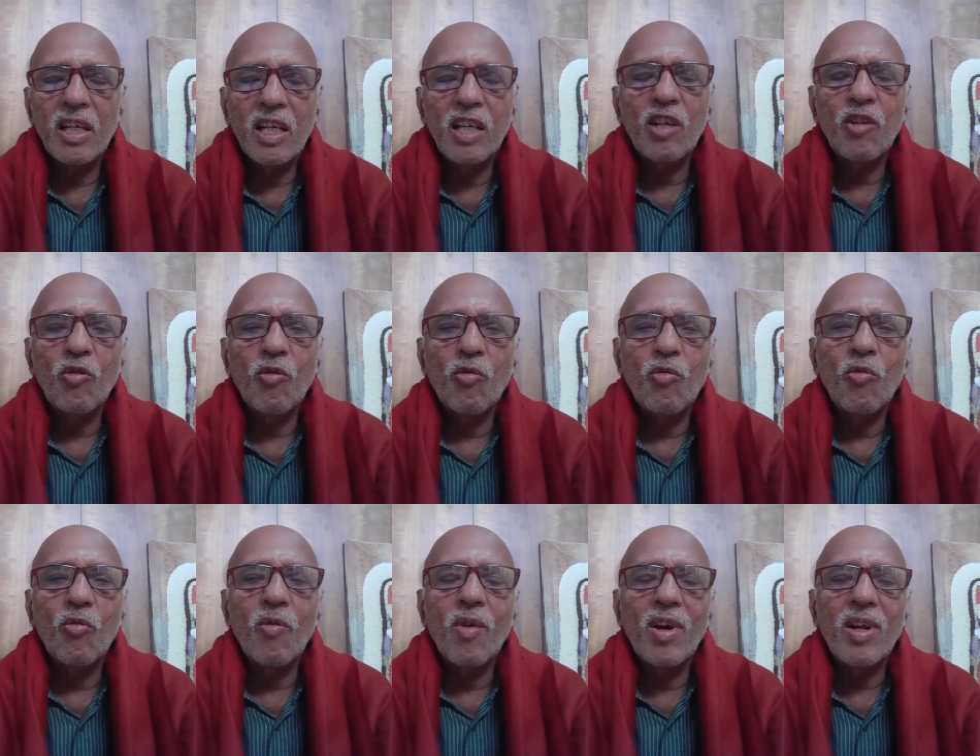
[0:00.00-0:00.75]
didn't know
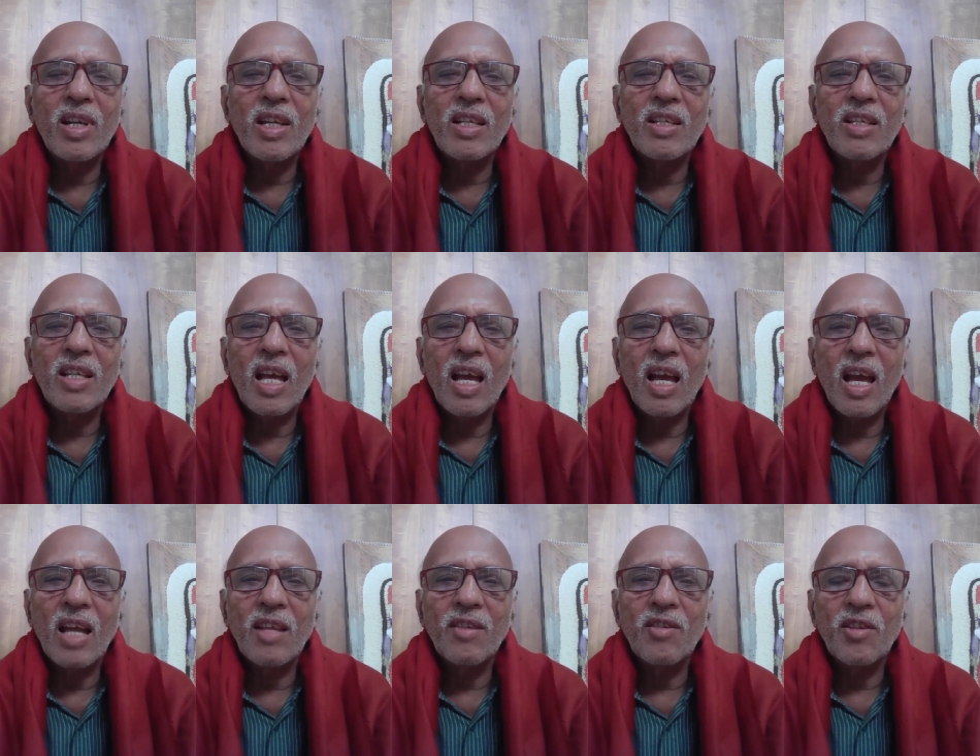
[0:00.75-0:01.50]
who were his
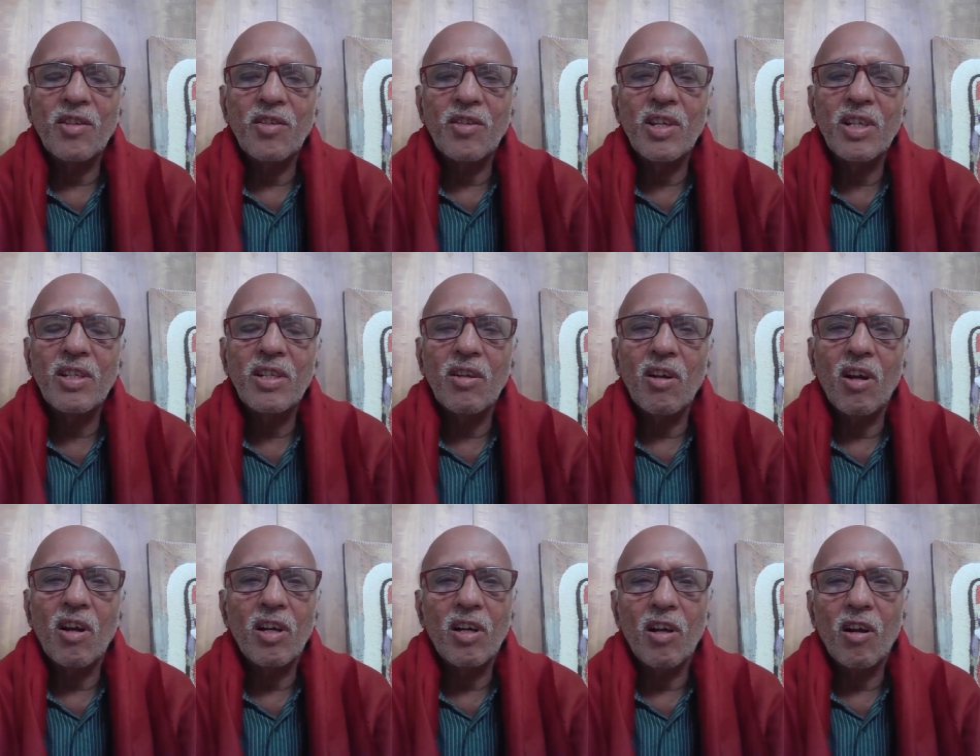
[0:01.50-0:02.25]
ancestors
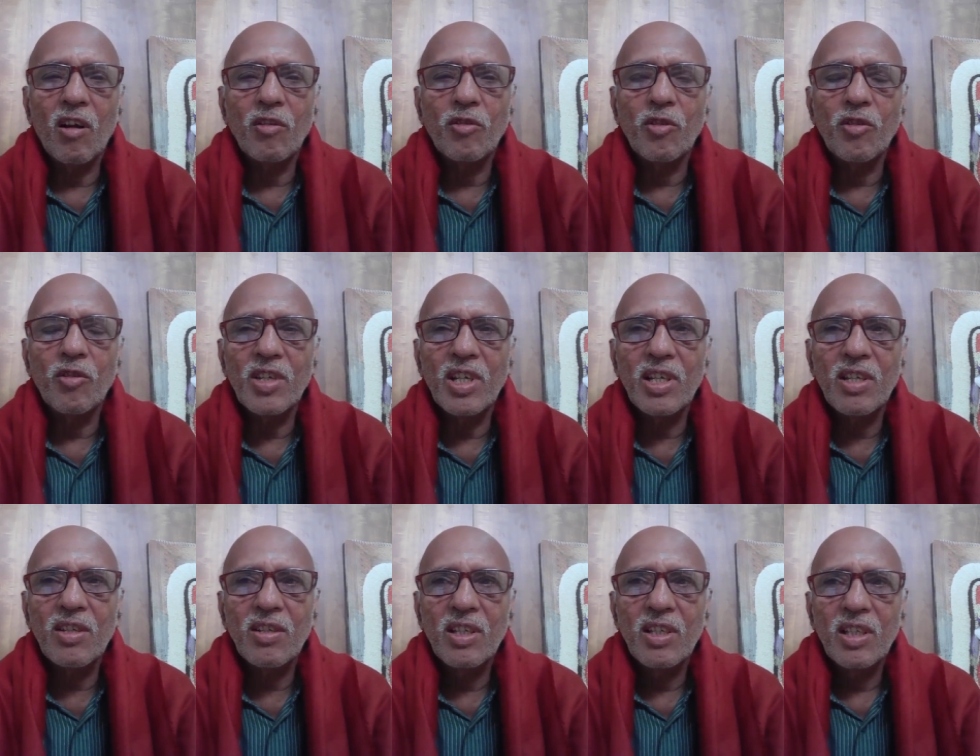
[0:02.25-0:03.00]
or all those
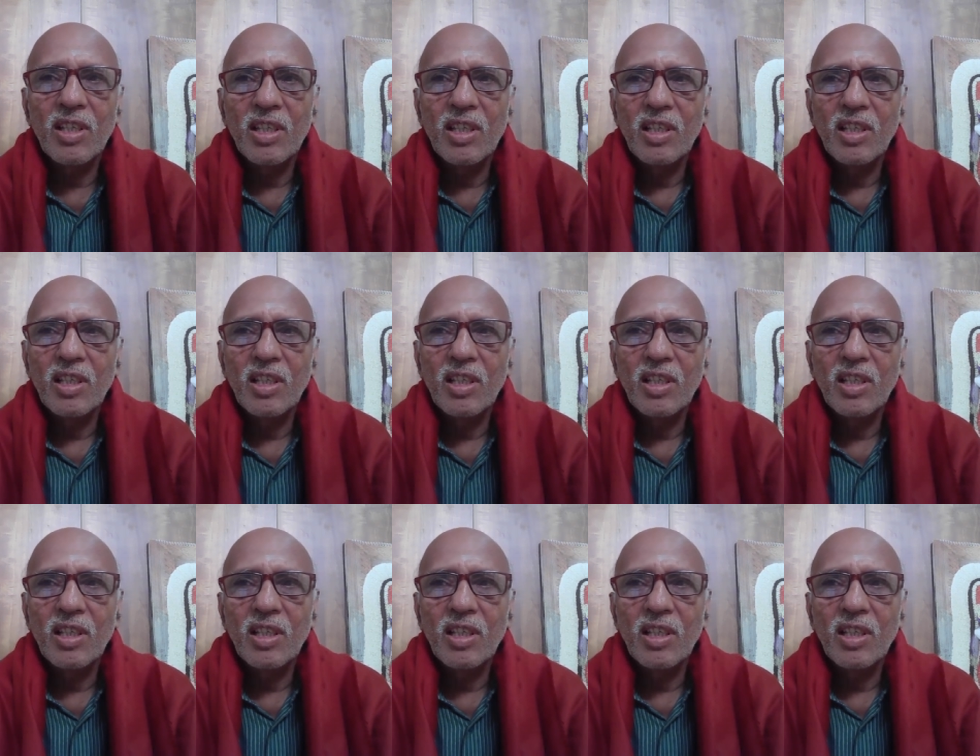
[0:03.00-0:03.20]
things.